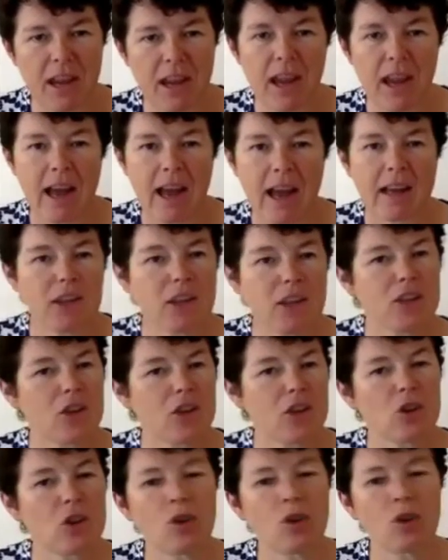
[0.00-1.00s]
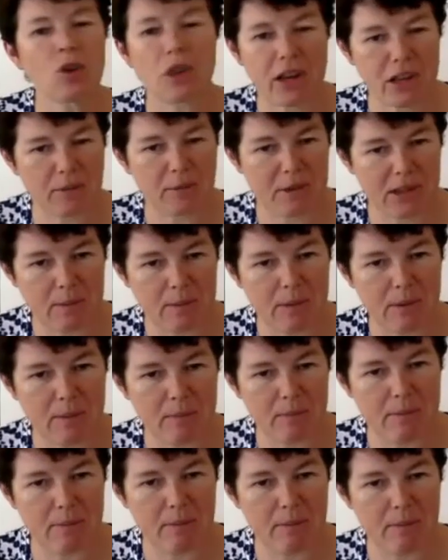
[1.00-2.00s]
And there's a good argument to
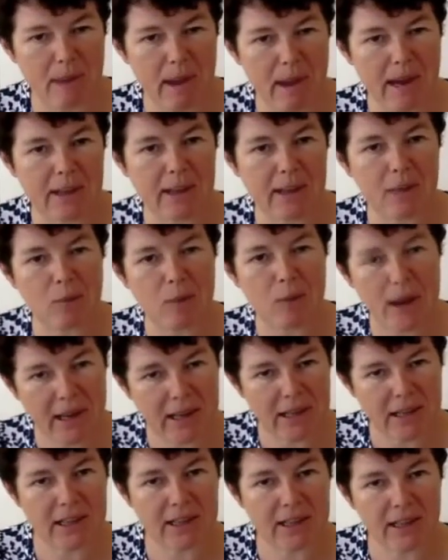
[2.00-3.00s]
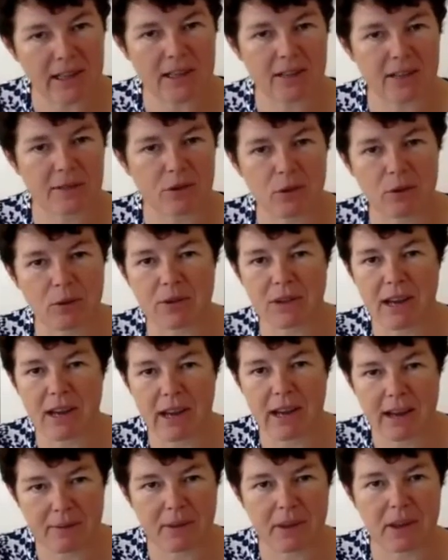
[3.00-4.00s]
be made that while India does of course
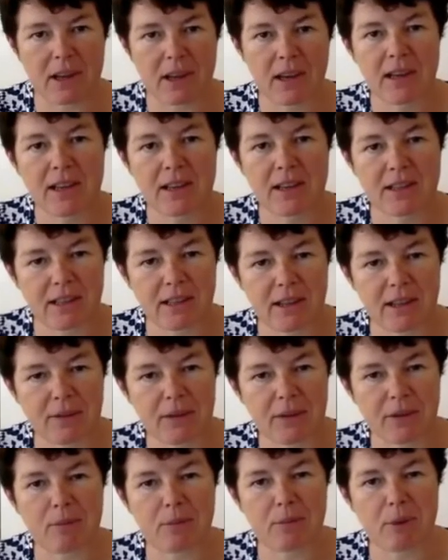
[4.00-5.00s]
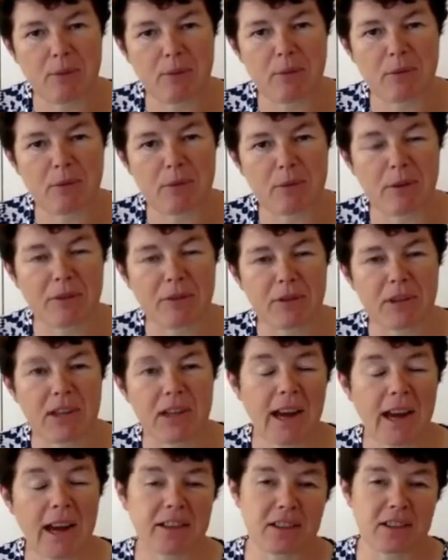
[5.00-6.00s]
have a significant problem with
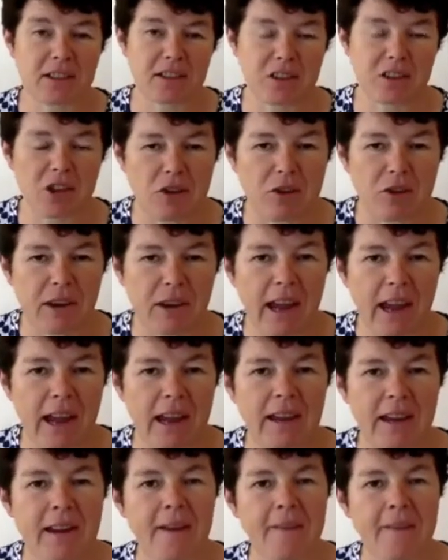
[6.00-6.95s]
poverty, as does the UK,